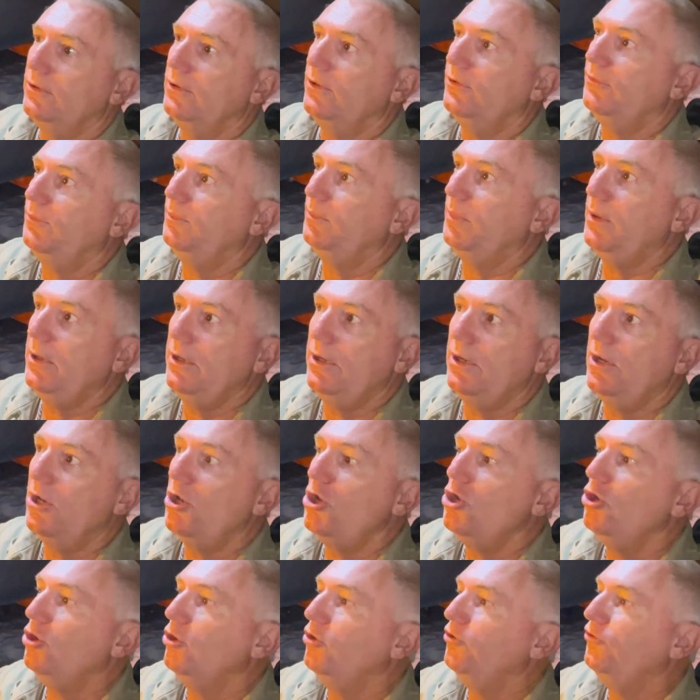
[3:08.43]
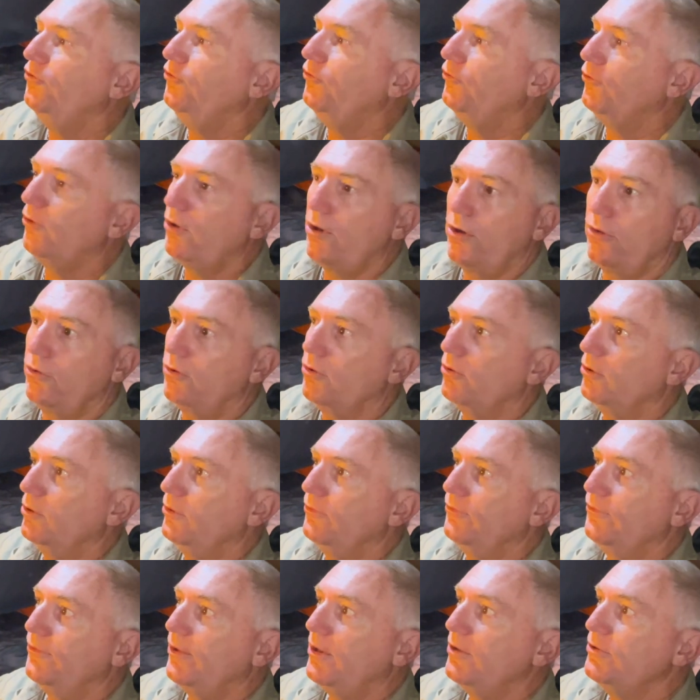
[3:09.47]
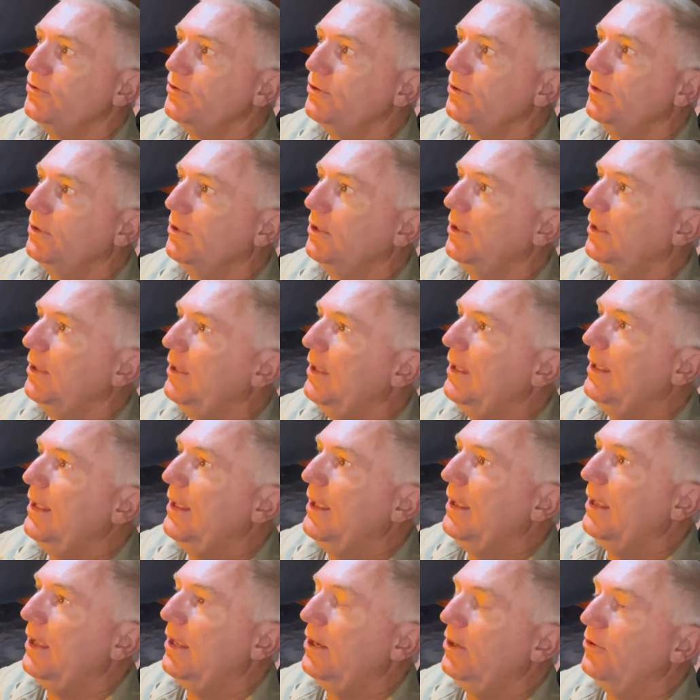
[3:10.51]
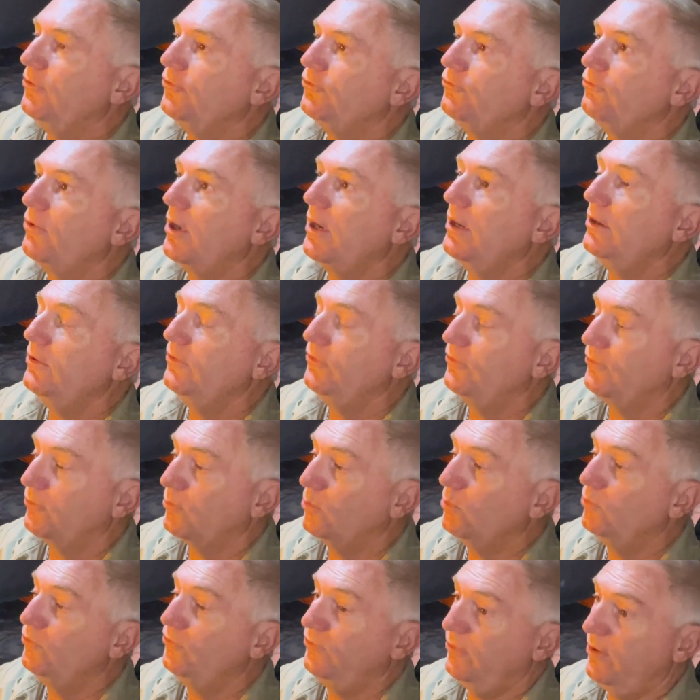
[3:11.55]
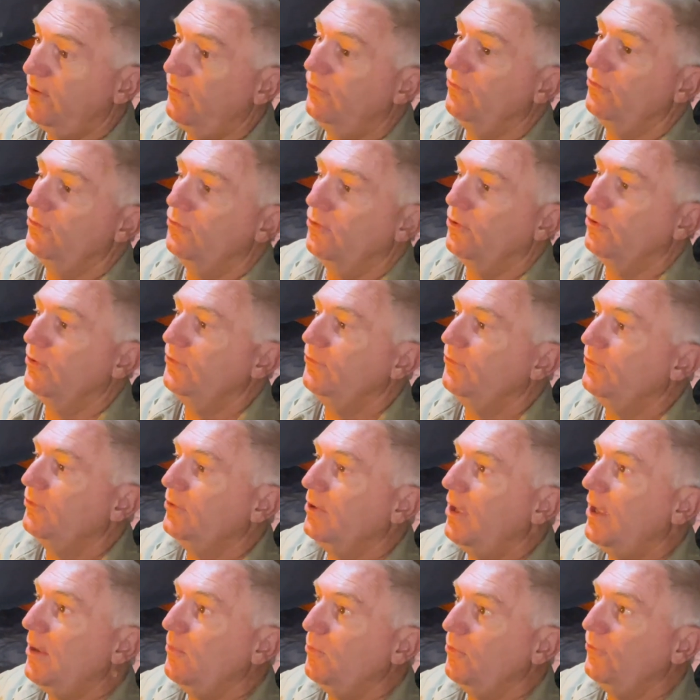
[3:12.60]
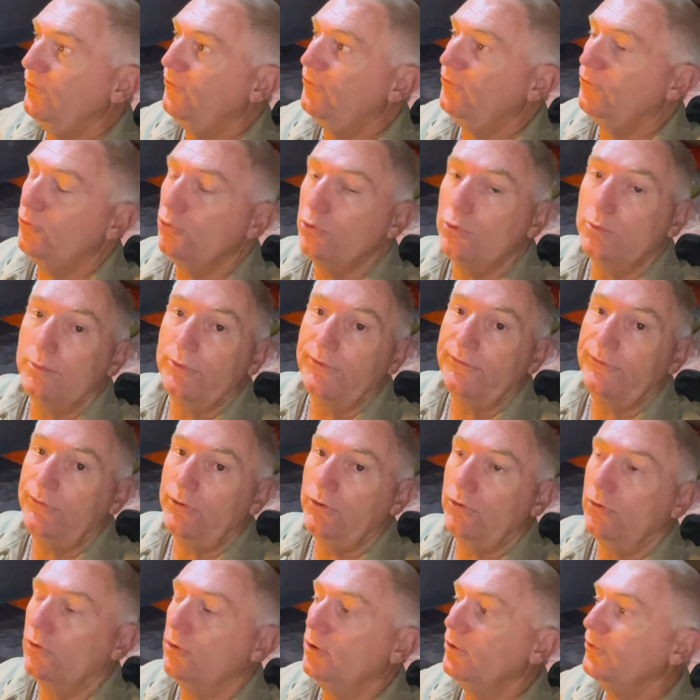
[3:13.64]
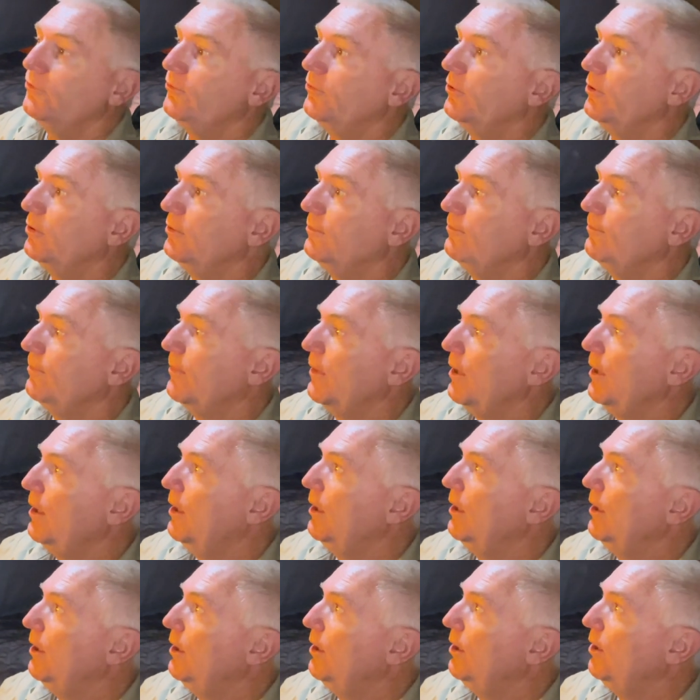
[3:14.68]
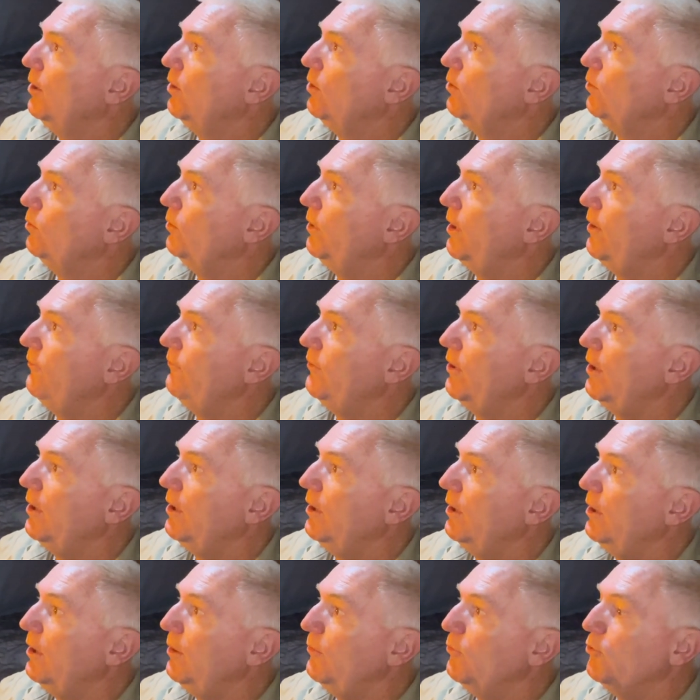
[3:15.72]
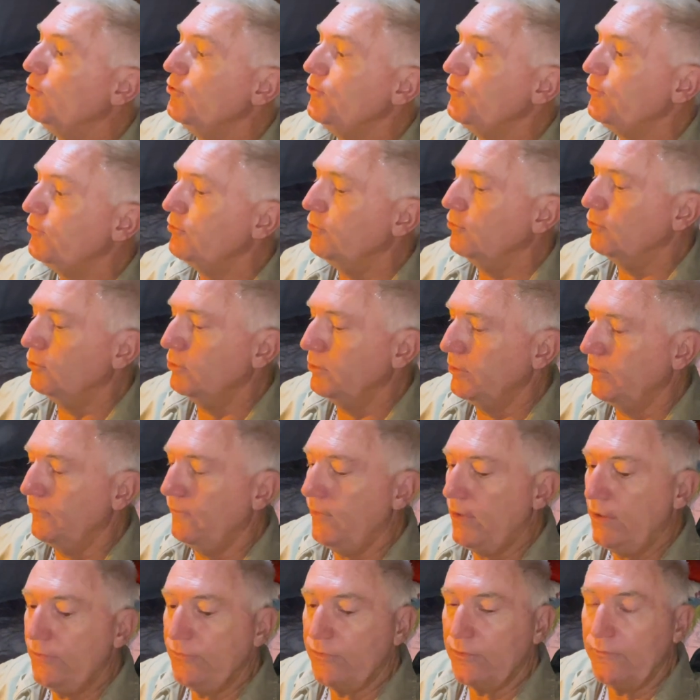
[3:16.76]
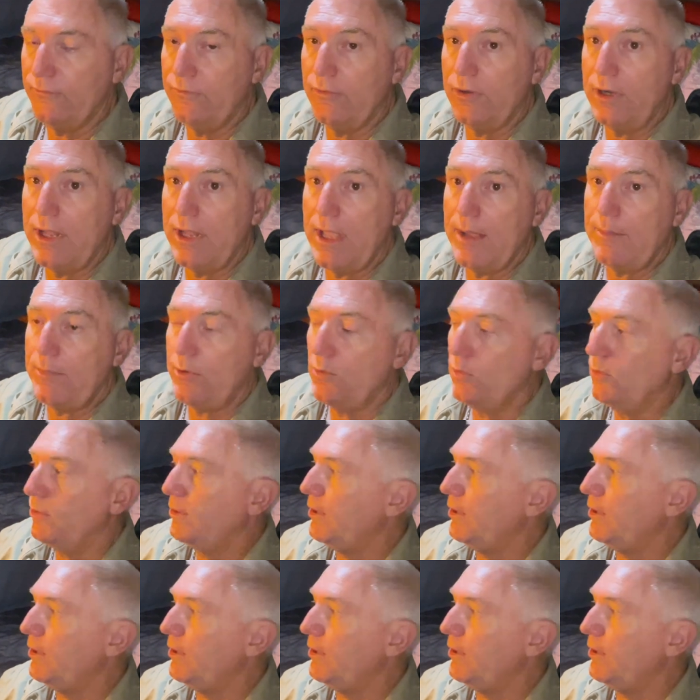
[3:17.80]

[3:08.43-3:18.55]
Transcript: There's been zero condensation, and it's rained several nights, and we've stormed a few nights, so we haven't had any moisture at all in the van, so very happy with